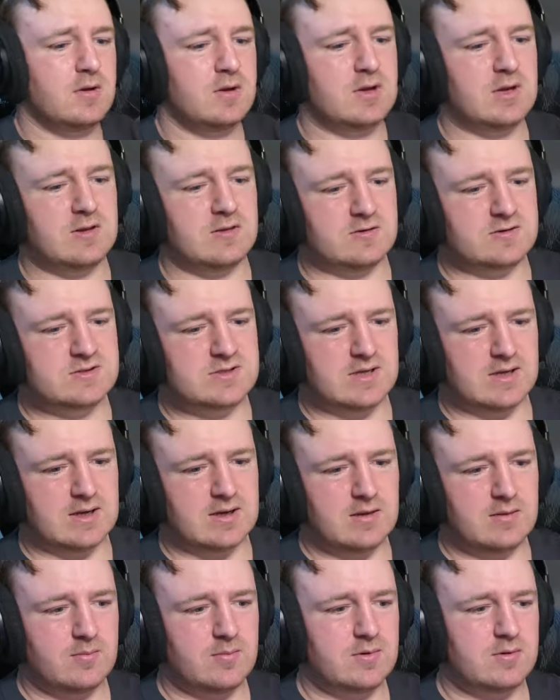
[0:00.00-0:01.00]
Yeah, there's
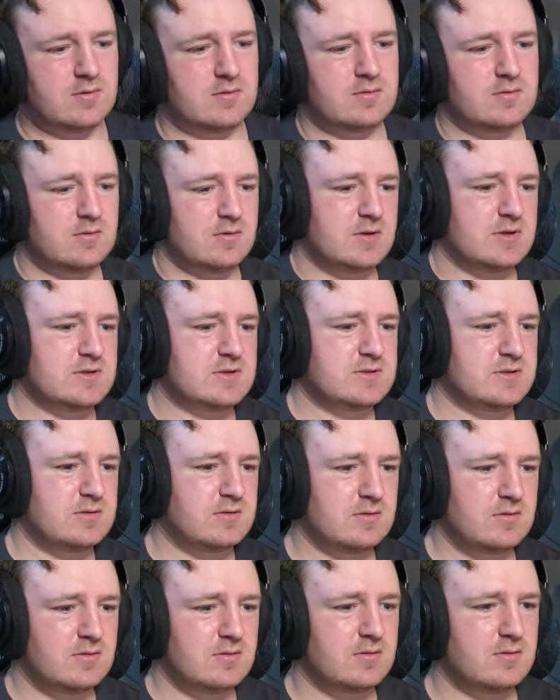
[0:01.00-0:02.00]
time.
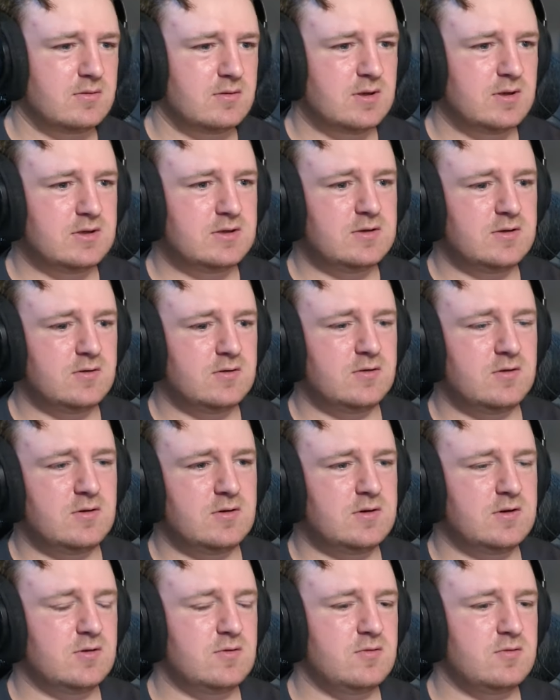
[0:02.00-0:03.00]
Need
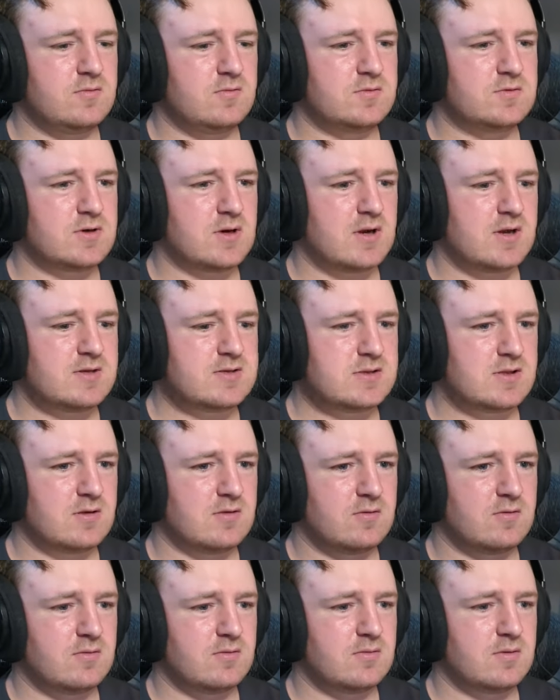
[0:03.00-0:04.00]
two tries
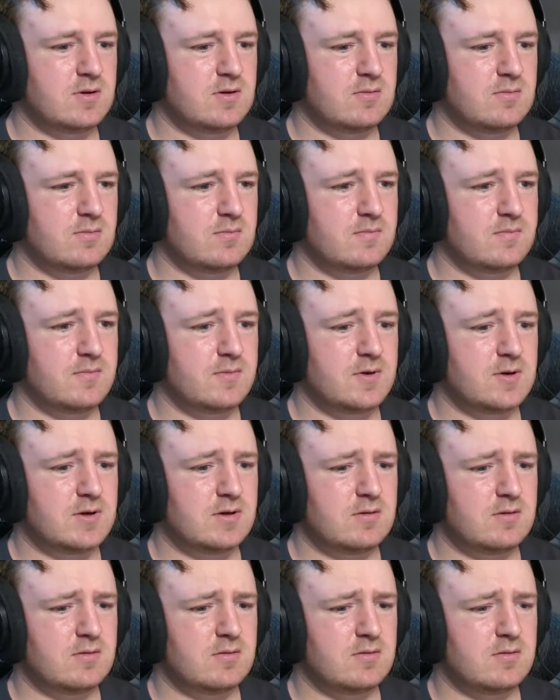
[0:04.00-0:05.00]
though,
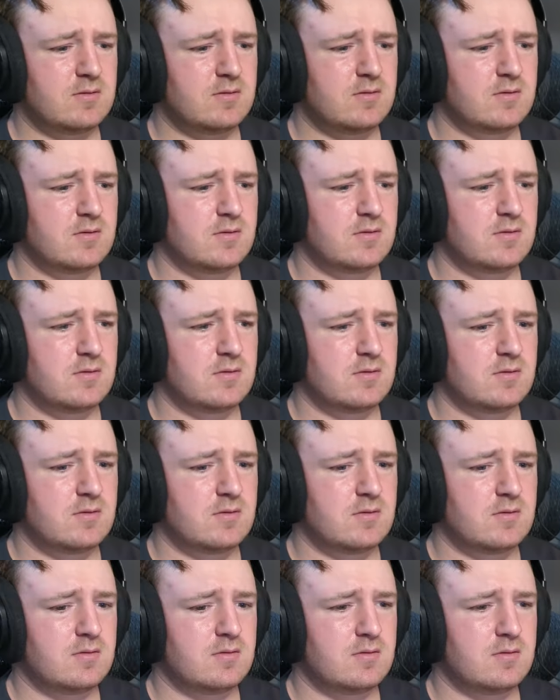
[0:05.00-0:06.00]
right?
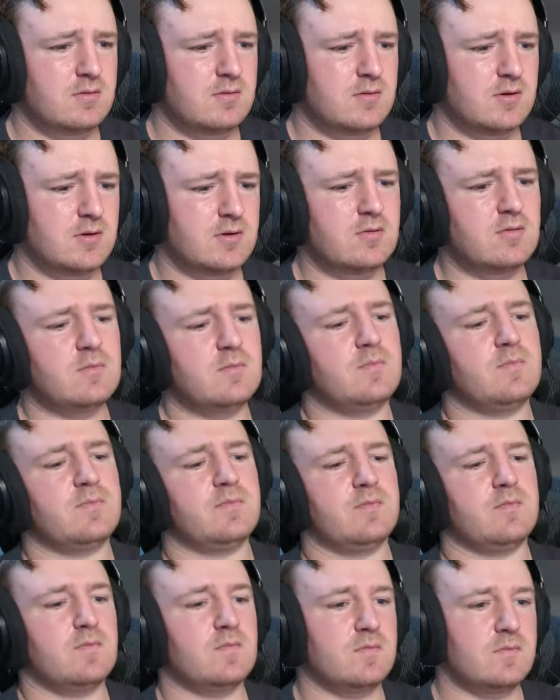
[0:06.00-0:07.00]
Nope.
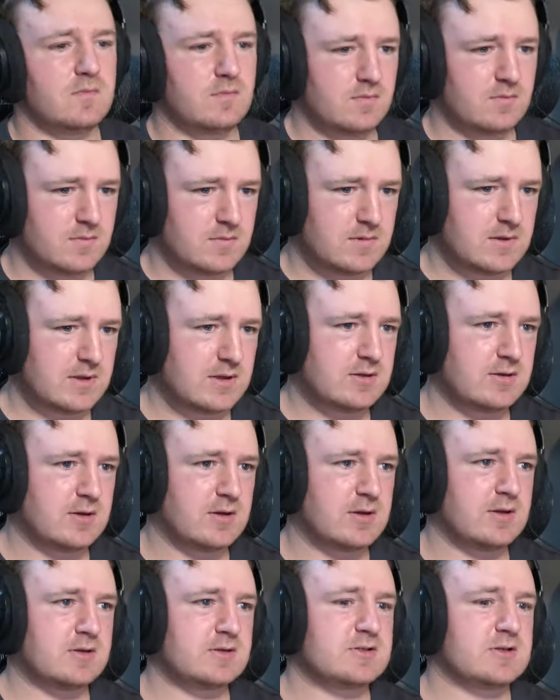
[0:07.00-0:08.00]
They
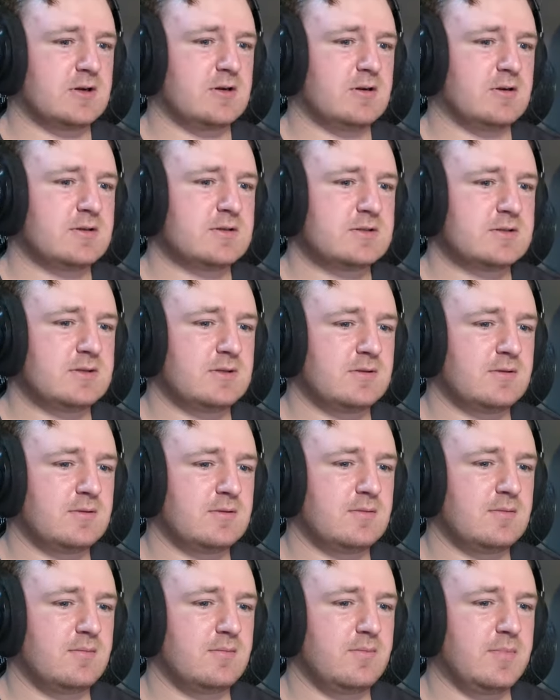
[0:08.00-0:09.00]
took it, Sharks.
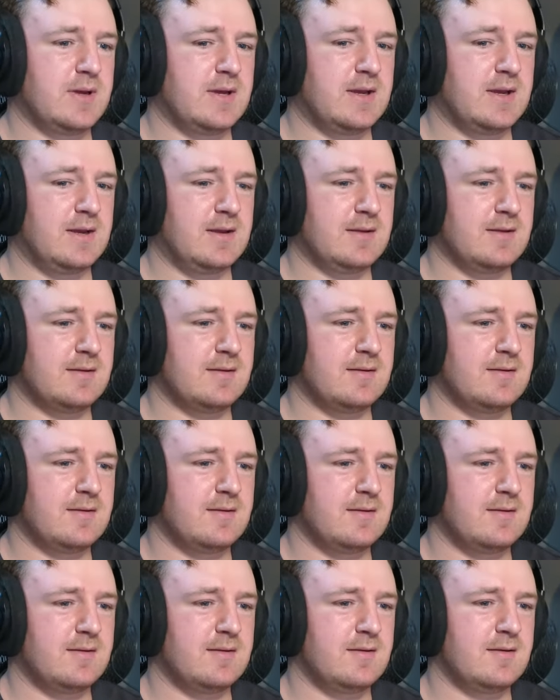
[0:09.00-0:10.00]
Bang.
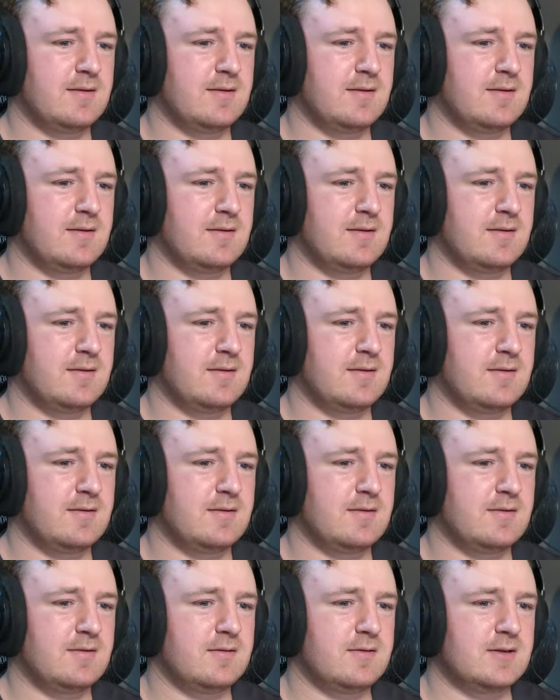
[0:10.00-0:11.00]

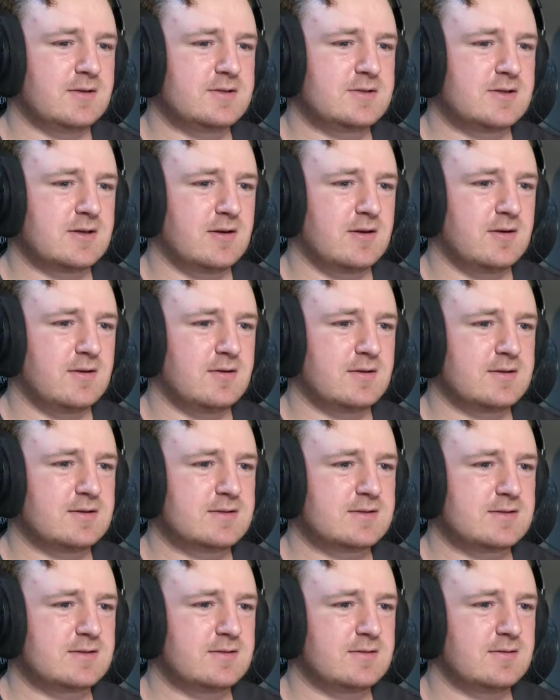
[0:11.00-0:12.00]
The
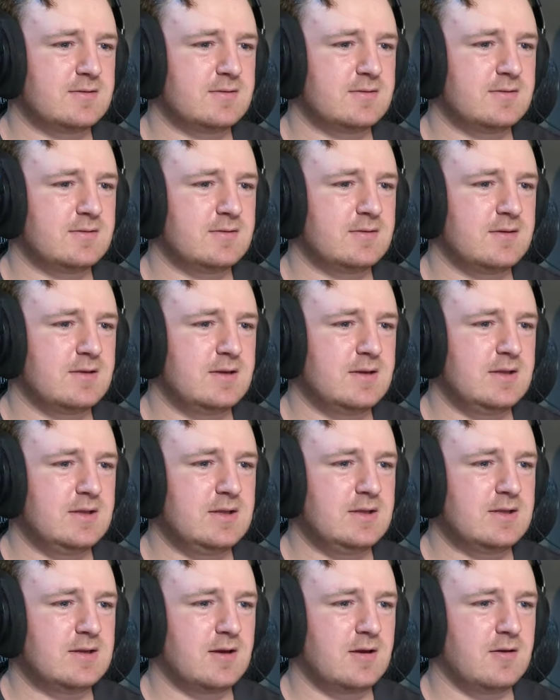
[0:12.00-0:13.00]
Sharks.
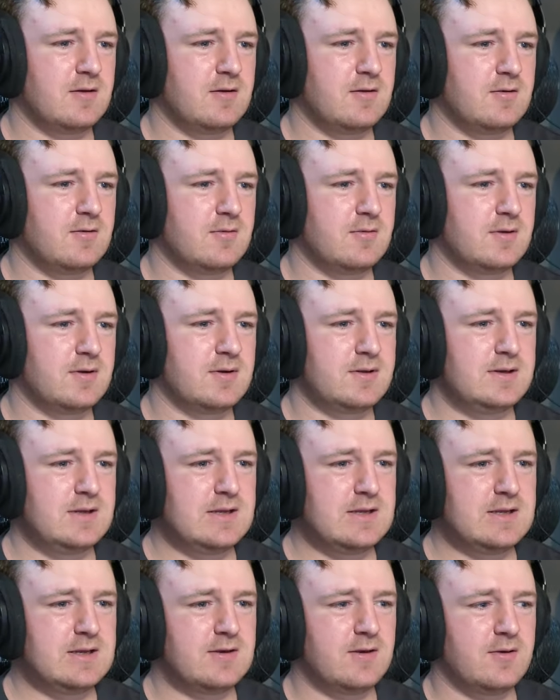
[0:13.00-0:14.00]
Nico,
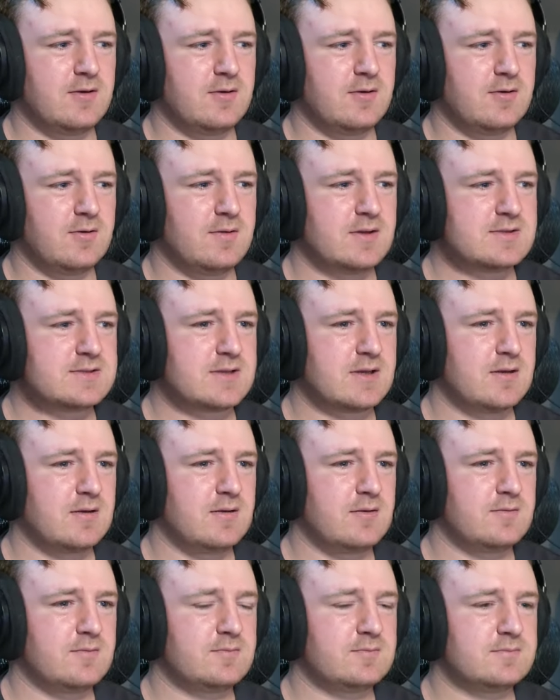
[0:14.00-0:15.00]
let's
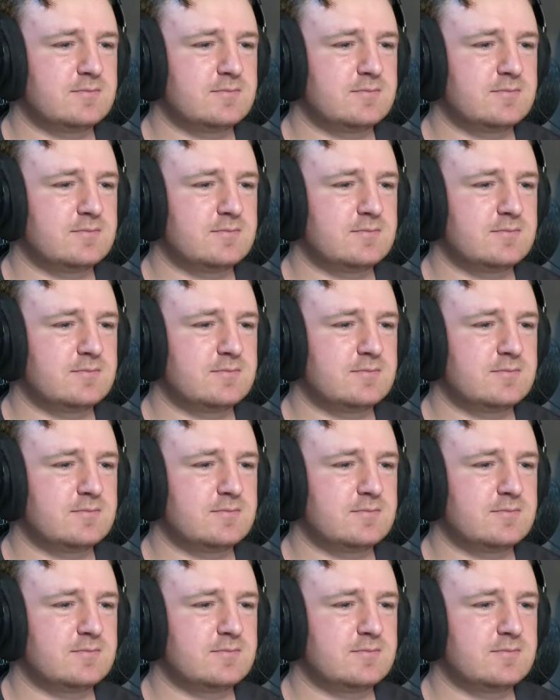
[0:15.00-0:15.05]
go.